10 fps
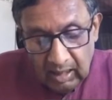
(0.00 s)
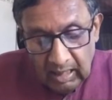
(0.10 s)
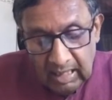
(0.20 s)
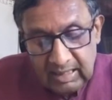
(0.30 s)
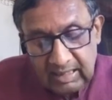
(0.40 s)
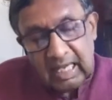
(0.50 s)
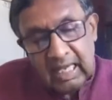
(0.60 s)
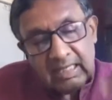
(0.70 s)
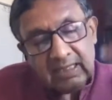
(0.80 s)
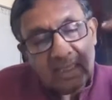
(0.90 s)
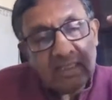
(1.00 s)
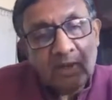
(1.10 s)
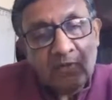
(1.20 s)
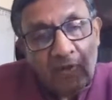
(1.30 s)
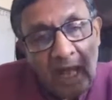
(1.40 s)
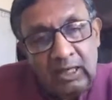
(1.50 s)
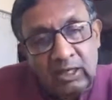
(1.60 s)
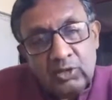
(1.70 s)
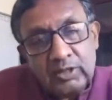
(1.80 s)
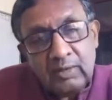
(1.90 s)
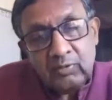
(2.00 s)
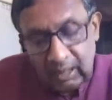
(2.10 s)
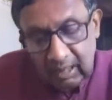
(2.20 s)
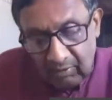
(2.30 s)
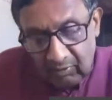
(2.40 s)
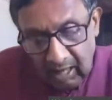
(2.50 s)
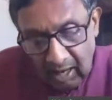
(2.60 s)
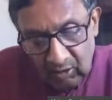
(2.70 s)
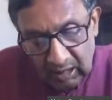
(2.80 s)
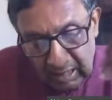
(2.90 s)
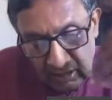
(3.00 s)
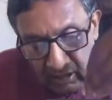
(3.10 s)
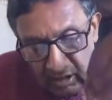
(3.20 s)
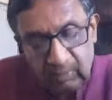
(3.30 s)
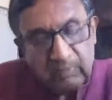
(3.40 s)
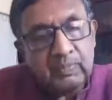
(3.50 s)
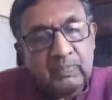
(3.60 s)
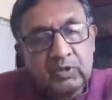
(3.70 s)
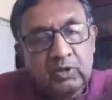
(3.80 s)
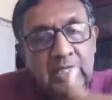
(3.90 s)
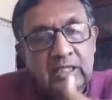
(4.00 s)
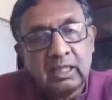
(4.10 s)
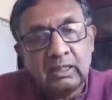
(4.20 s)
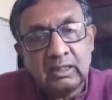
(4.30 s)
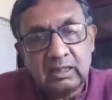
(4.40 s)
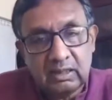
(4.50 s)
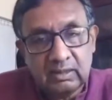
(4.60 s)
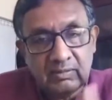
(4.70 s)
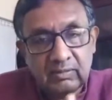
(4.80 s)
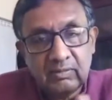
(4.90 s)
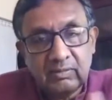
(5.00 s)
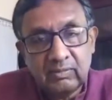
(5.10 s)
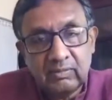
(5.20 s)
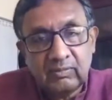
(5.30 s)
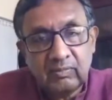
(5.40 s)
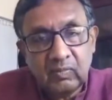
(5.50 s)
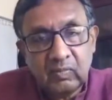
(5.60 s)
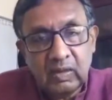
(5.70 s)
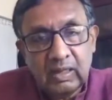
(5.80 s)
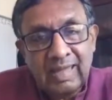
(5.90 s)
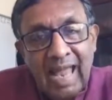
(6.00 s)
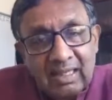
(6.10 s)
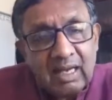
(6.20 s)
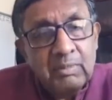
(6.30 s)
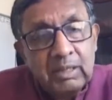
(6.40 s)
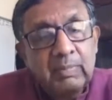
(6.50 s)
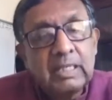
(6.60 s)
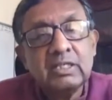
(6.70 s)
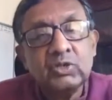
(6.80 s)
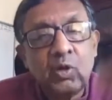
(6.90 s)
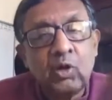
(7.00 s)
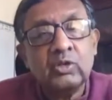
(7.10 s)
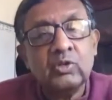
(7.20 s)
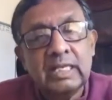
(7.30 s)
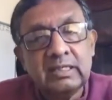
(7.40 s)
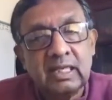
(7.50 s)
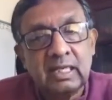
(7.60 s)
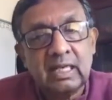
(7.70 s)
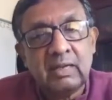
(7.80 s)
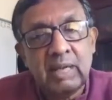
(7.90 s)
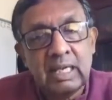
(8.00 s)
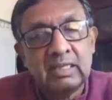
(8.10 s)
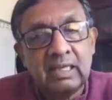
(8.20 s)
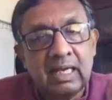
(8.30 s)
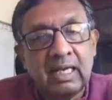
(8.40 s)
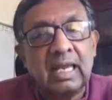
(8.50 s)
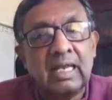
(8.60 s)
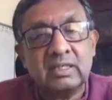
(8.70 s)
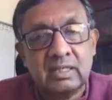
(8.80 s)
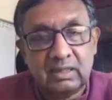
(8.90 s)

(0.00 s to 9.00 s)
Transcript: is a set of values that will govern our relationship to each other. That commitment is what unites India and makes India a nation.